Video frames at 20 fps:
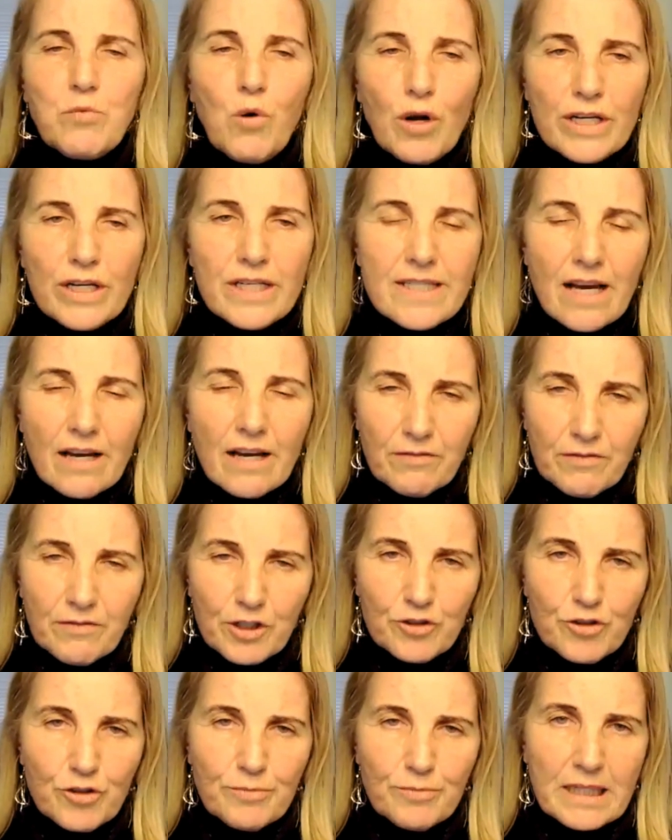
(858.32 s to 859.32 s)
what is our
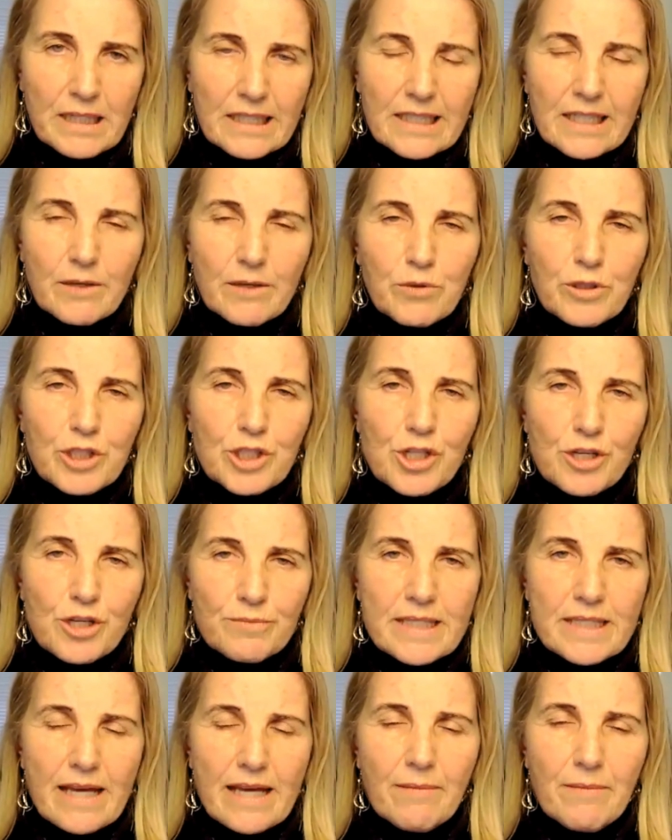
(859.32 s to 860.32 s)
vulnerability with
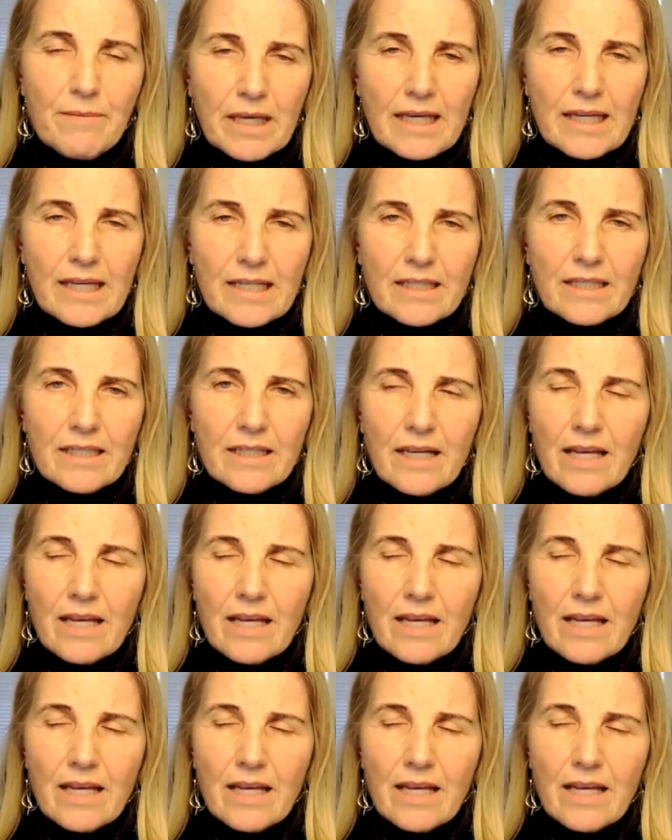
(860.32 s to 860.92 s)
ships coming in?